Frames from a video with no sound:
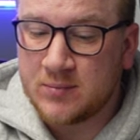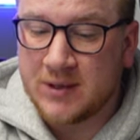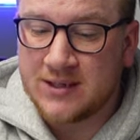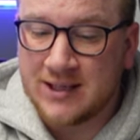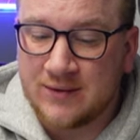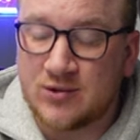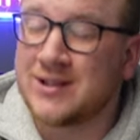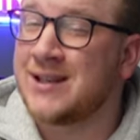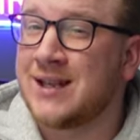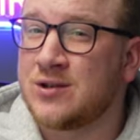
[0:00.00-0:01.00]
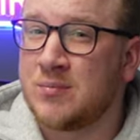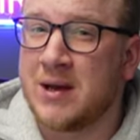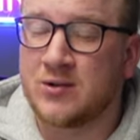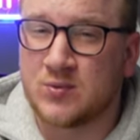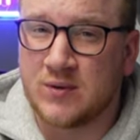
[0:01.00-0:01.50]
because it gives you
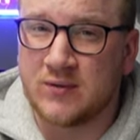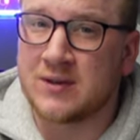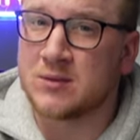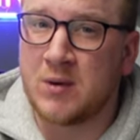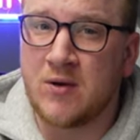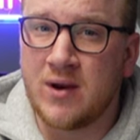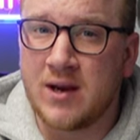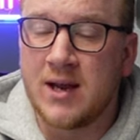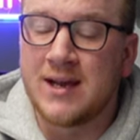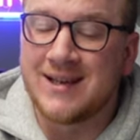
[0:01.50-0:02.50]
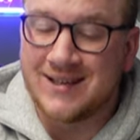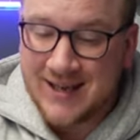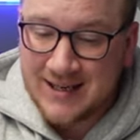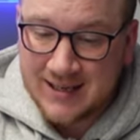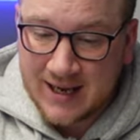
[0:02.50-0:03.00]
£10,000 worth of experience.
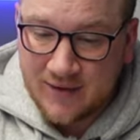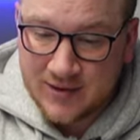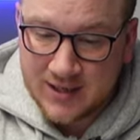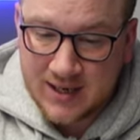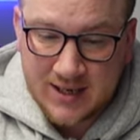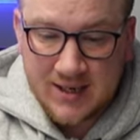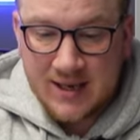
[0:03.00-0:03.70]
Data guarantee.